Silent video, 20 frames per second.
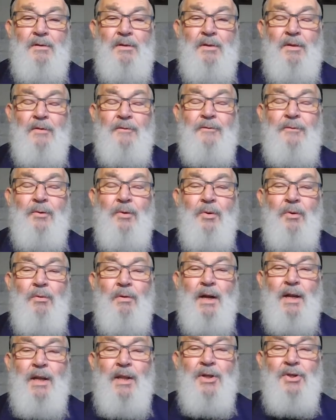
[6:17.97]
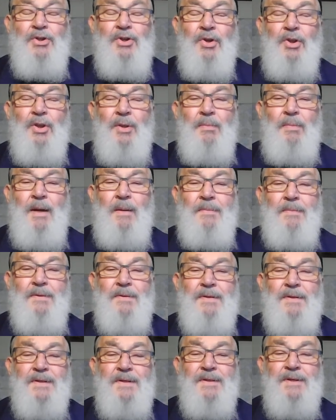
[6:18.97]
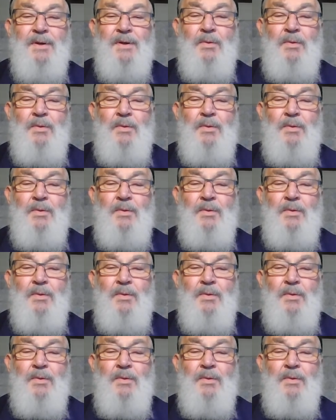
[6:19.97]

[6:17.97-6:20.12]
The forerunner, John the Baptist,